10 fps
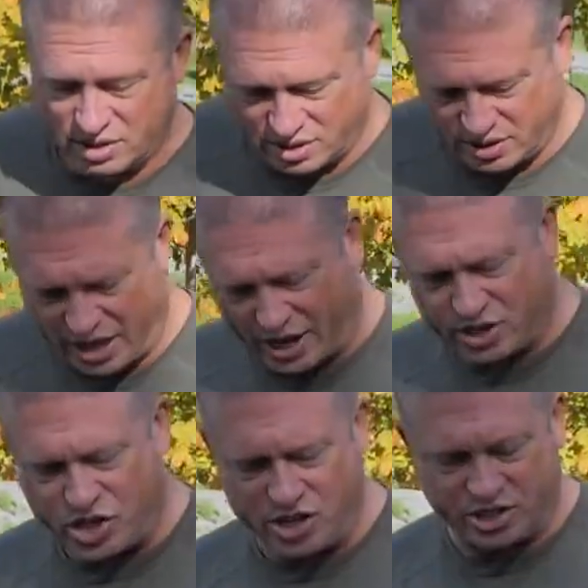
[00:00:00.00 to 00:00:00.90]
Then
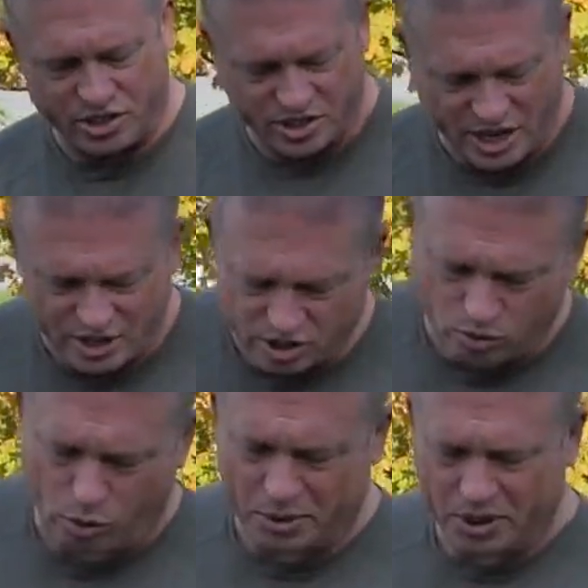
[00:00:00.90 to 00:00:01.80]
Jesus said to the
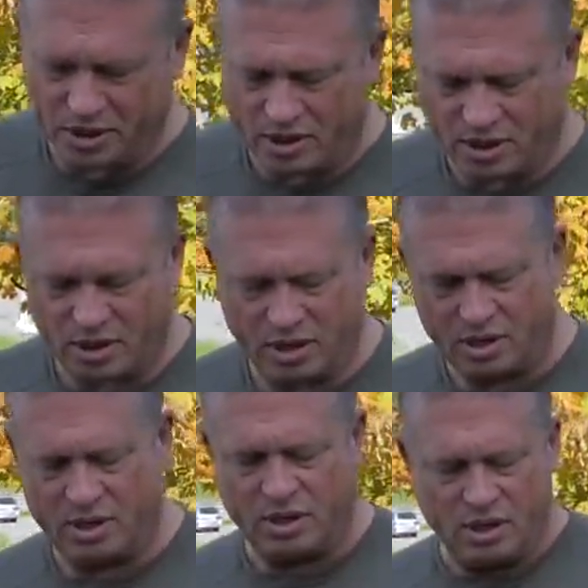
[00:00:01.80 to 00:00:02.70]
woman,
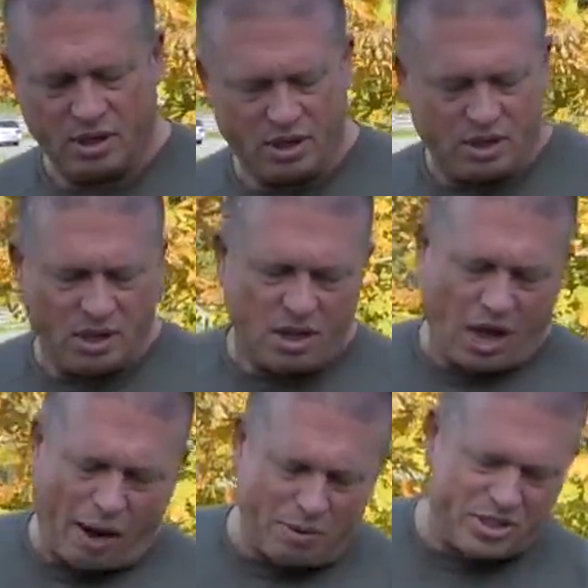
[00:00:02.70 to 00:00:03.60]
"I was